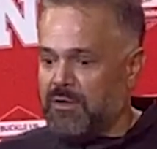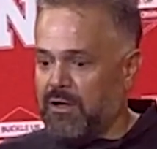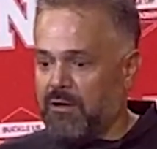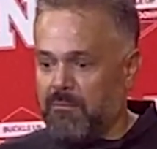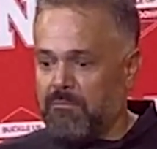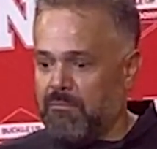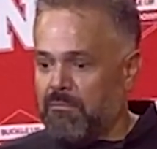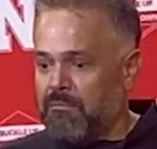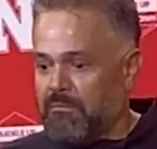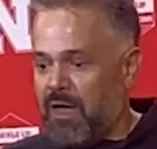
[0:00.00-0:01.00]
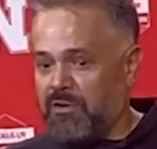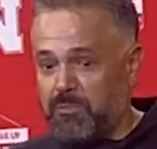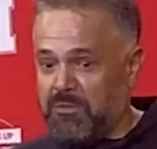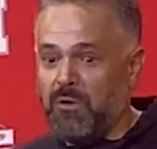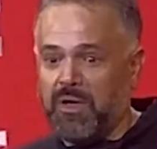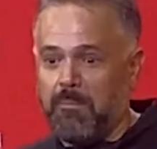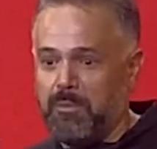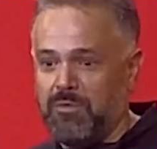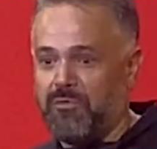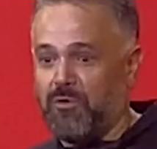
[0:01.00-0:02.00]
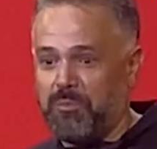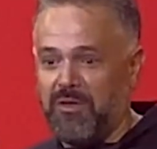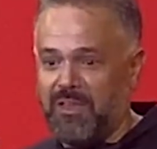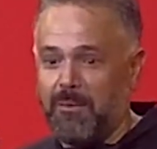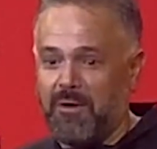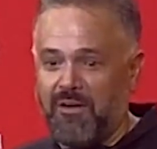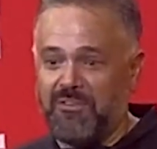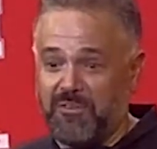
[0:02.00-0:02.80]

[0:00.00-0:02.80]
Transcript: got booed the first play of the game on offense.